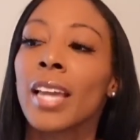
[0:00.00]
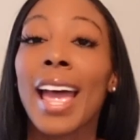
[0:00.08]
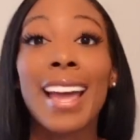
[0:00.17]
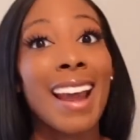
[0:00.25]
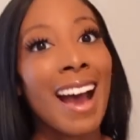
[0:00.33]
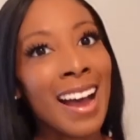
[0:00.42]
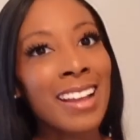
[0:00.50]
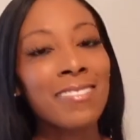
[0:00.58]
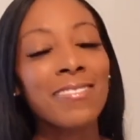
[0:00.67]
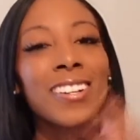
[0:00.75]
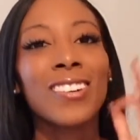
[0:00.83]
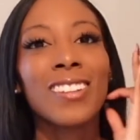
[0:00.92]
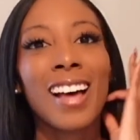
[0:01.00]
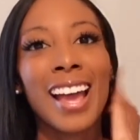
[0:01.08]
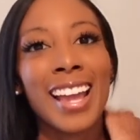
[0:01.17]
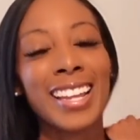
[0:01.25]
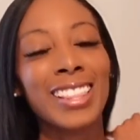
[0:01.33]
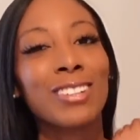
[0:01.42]
And I feel
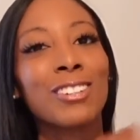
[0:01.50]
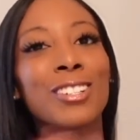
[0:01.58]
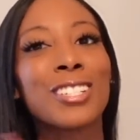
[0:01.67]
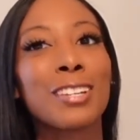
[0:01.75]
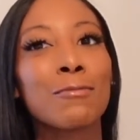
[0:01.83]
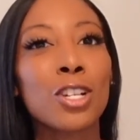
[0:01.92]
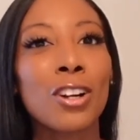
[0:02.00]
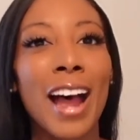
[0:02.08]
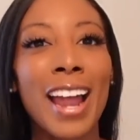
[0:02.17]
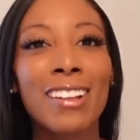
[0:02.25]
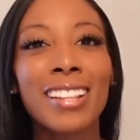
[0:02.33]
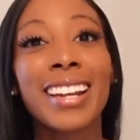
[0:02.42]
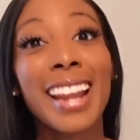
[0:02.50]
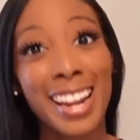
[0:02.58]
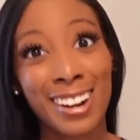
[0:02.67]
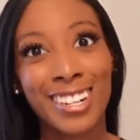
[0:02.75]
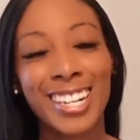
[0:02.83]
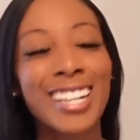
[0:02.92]
like through some trial and
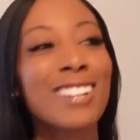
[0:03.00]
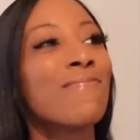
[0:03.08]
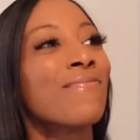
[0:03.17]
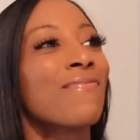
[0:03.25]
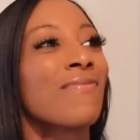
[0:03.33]
error,